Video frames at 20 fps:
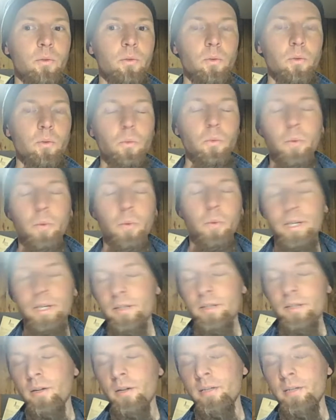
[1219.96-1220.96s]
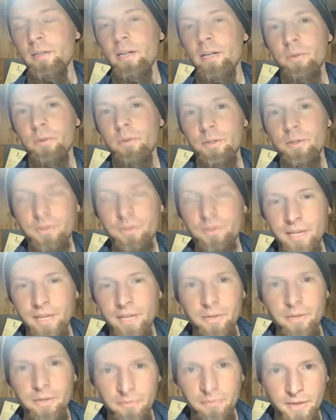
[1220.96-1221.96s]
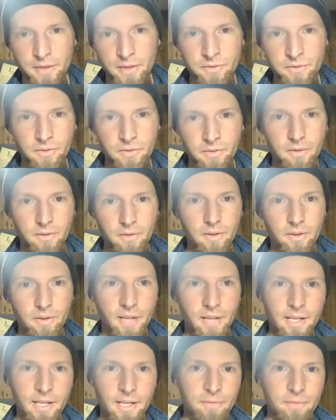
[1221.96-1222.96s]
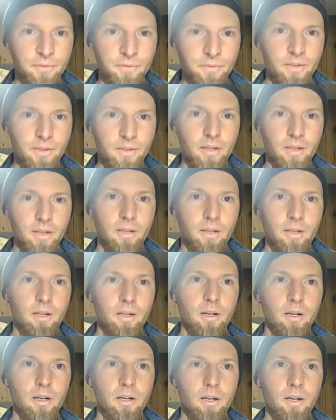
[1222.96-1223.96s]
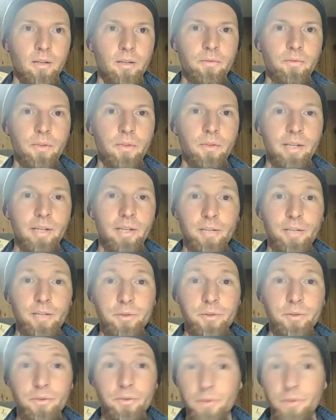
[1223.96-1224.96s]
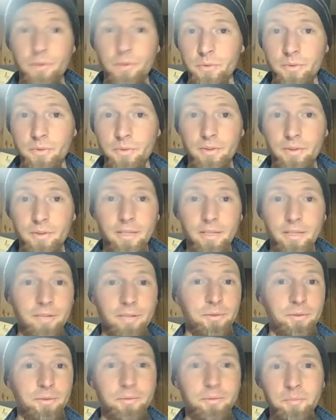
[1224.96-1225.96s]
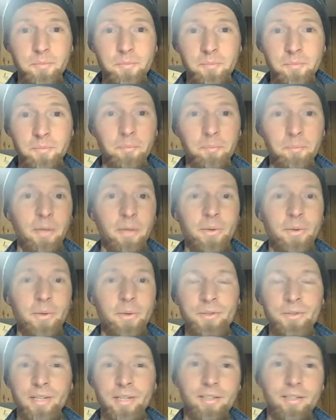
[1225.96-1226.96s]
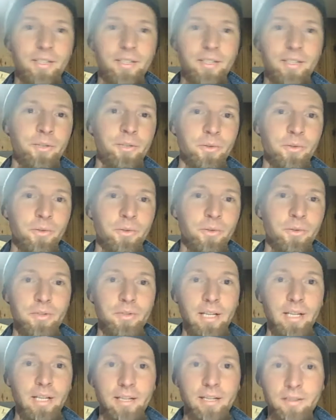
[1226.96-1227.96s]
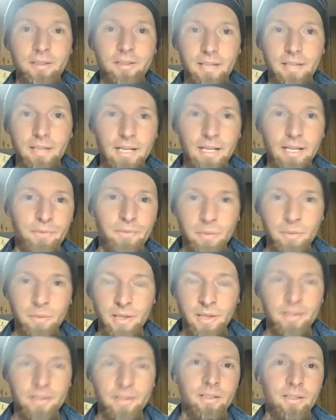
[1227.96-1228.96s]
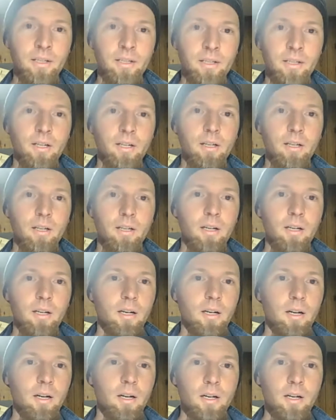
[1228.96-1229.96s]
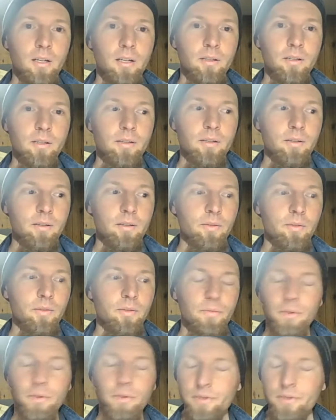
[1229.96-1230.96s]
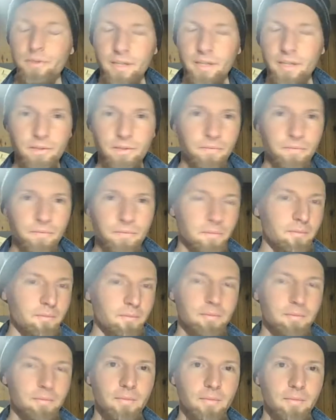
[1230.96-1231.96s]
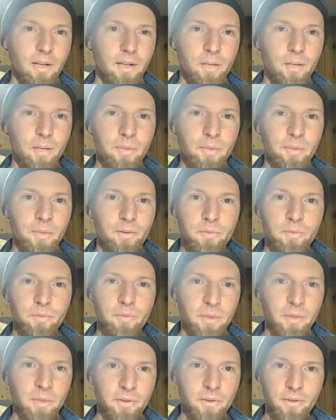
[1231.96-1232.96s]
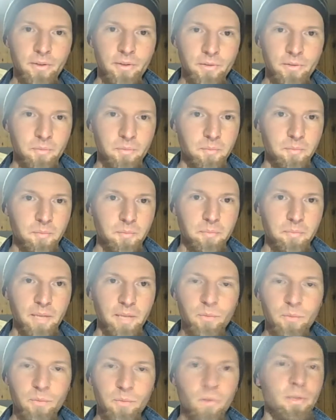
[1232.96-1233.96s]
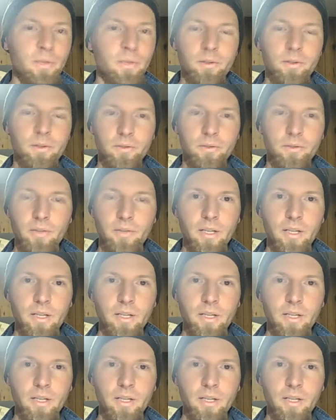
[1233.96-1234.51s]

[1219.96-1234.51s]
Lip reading: we are not going to sacrifice the lives of the nation's children, the nation's parents and teachers and everybody for the sake of helping those billionaires make more billions.